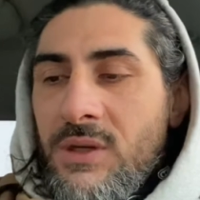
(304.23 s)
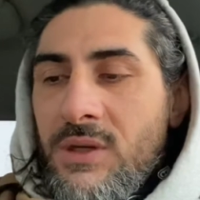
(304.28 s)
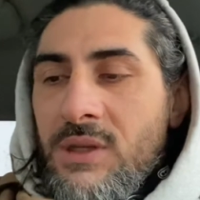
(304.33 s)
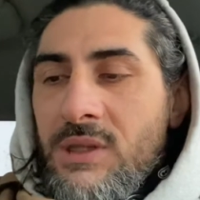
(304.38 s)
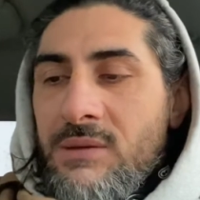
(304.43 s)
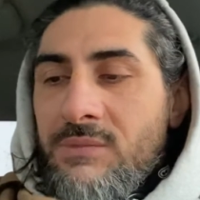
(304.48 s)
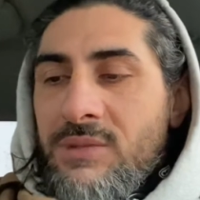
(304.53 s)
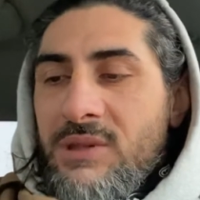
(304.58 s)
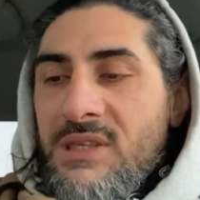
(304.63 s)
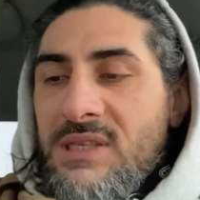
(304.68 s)

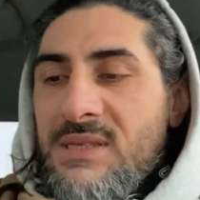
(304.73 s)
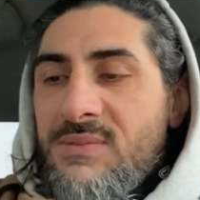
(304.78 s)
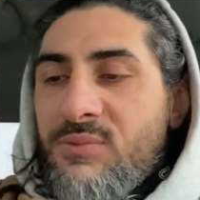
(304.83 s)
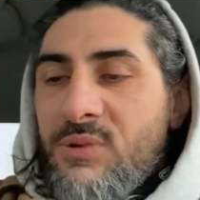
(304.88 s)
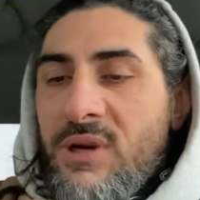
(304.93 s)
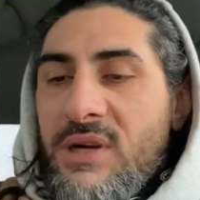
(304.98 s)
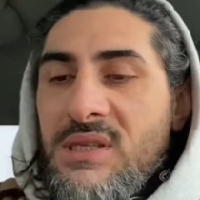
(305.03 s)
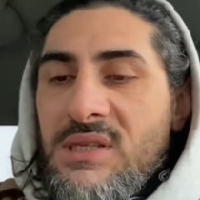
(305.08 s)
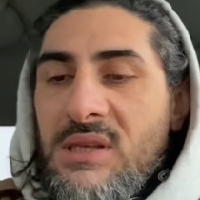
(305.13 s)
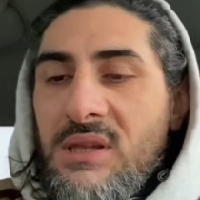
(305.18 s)
But the
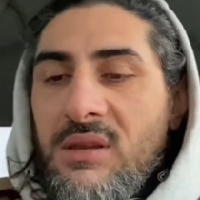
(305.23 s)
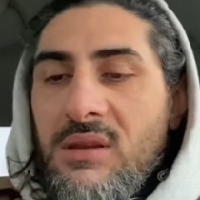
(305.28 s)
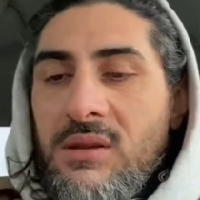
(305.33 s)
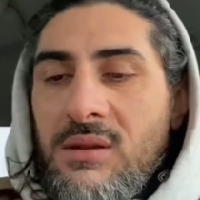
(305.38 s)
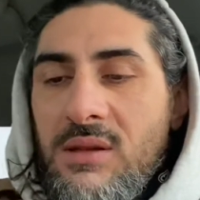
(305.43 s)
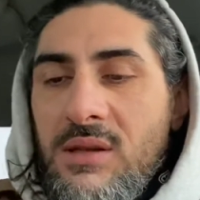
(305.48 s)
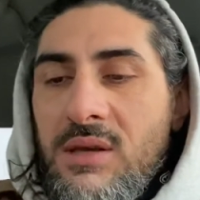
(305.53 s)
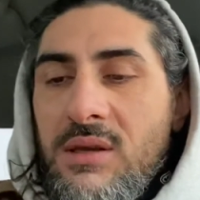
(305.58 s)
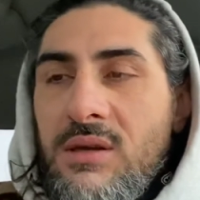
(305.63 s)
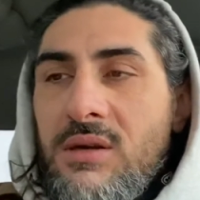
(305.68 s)
spread is a
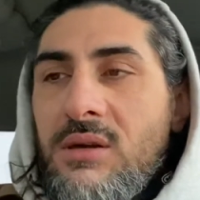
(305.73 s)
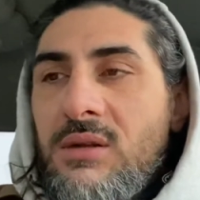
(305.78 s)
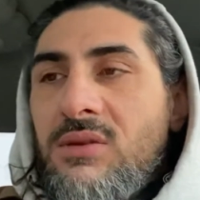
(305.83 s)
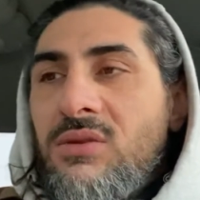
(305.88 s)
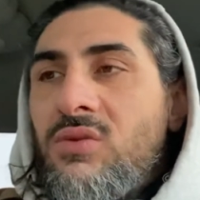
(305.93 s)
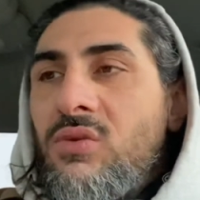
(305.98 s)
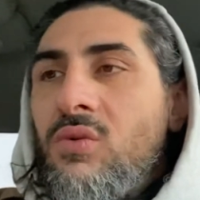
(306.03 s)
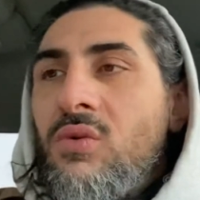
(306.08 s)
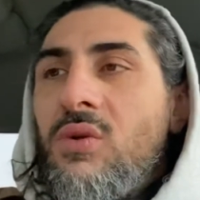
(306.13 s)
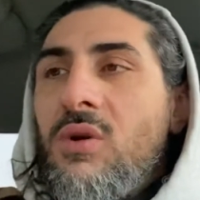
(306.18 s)
little
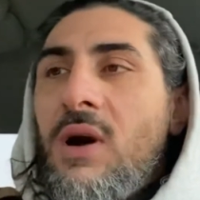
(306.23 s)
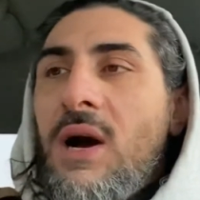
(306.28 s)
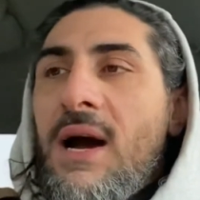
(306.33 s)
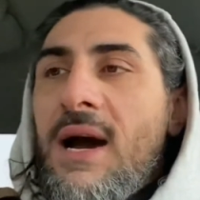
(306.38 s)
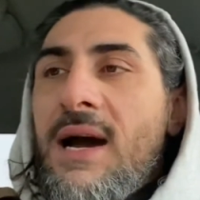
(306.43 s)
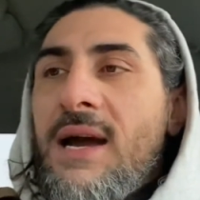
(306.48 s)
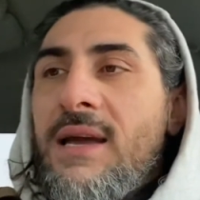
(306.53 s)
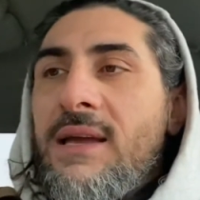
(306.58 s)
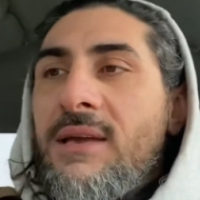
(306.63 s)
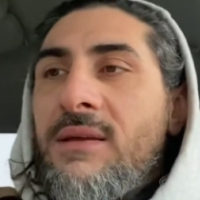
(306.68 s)
too
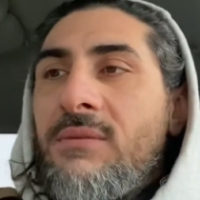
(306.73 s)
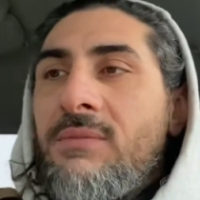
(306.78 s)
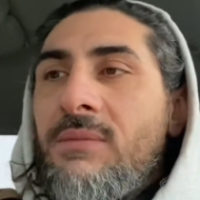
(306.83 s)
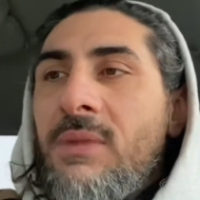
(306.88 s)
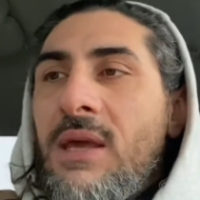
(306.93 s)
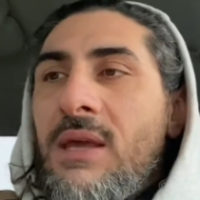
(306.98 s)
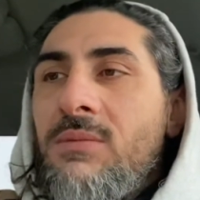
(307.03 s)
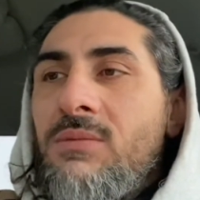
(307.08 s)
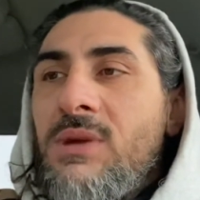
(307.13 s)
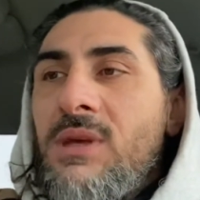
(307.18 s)
high,
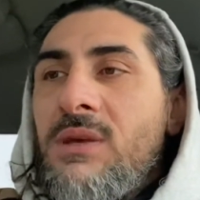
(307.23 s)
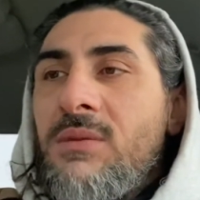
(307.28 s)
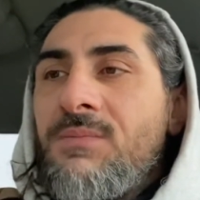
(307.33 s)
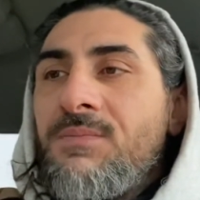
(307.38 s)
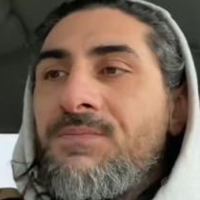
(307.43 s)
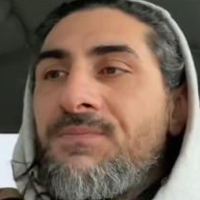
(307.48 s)
maybe.